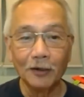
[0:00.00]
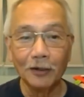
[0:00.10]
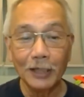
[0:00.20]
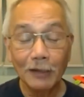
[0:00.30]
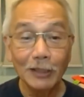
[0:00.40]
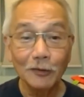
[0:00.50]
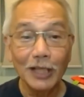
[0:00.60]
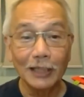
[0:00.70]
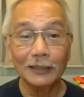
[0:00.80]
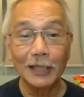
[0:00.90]
or even
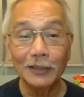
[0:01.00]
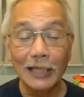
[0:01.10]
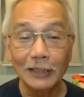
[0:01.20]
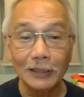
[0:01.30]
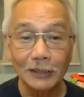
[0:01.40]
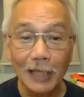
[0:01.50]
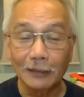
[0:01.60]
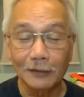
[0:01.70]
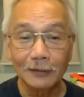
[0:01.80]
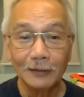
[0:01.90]
today the United
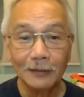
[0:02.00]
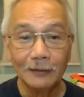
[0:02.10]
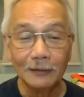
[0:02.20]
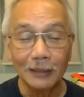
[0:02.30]
States,